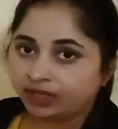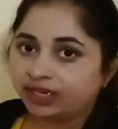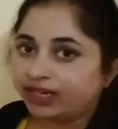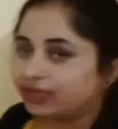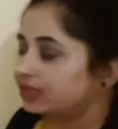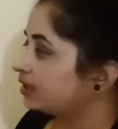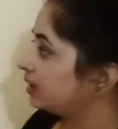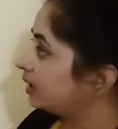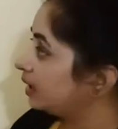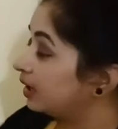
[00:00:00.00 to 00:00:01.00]
Connected?
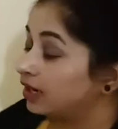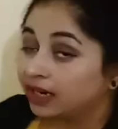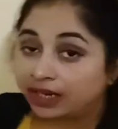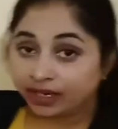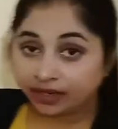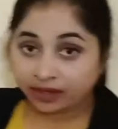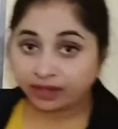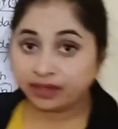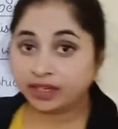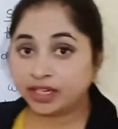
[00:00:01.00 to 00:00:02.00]
Here,
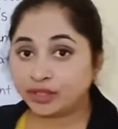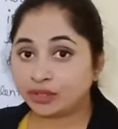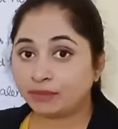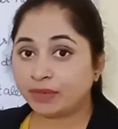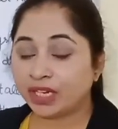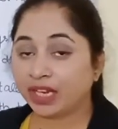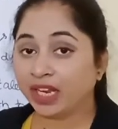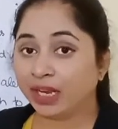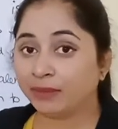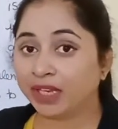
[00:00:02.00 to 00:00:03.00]
it should be
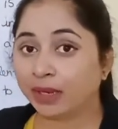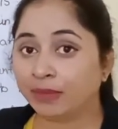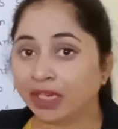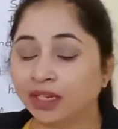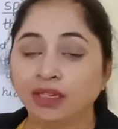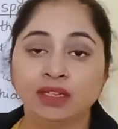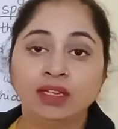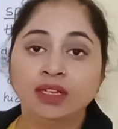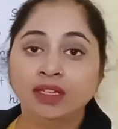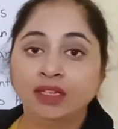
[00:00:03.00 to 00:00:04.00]
ABAB,
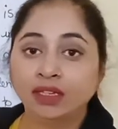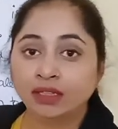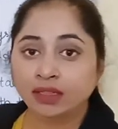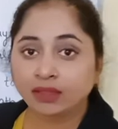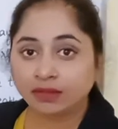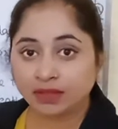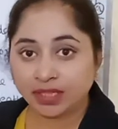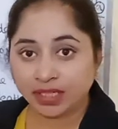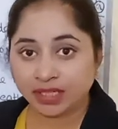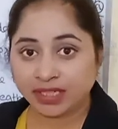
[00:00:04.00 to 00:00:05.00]

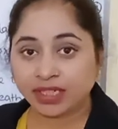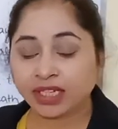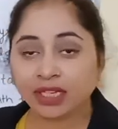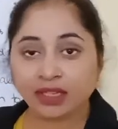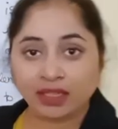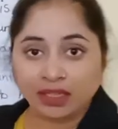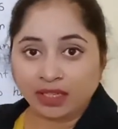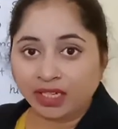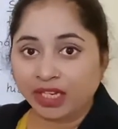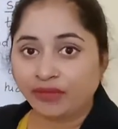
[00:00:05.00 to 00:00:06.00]
CDCD,
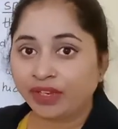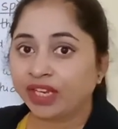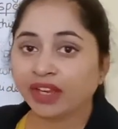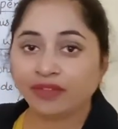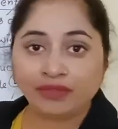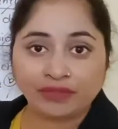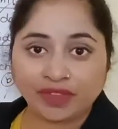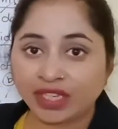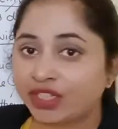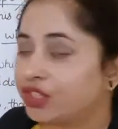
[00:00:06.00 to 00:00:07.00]
EF,
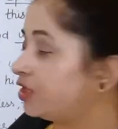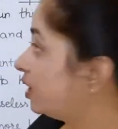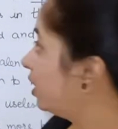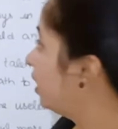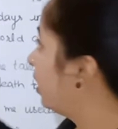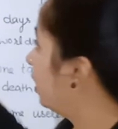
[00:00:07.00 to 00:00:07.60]
then GG.